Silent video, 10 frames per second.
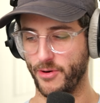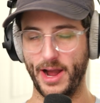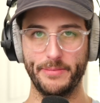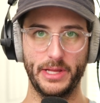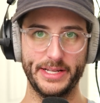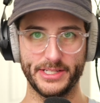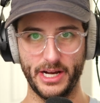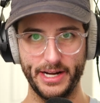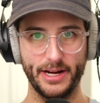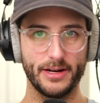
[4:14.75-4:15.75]
prime lens
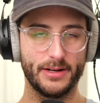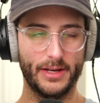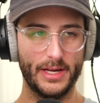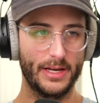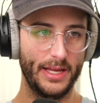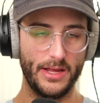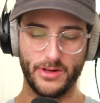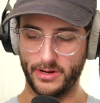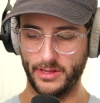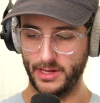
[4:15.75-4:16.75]
on here,
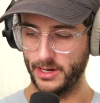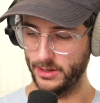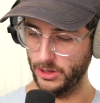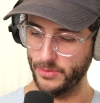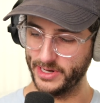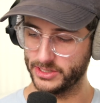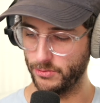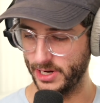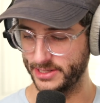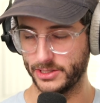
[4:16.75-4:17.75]
either the LUMIX
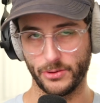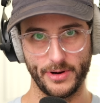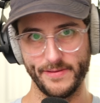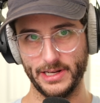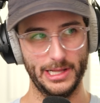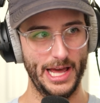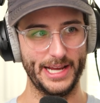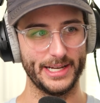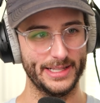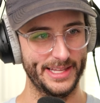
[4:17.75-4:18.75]
ones or even
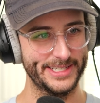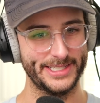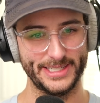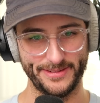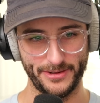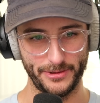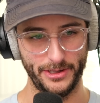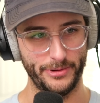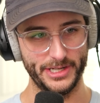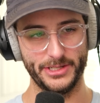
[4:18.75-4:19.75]
Leica lenses if you really
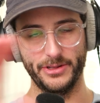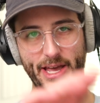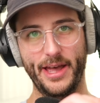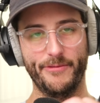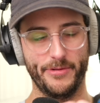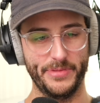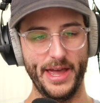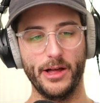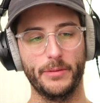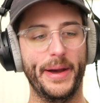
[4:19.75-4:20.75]
wanted to, from the
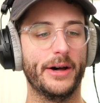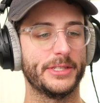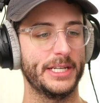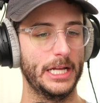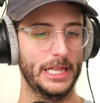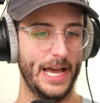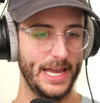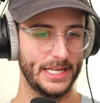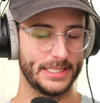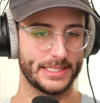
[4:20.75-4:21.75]
L-Mount
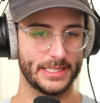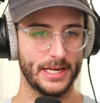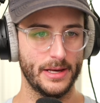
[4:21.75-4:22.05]
Alliance.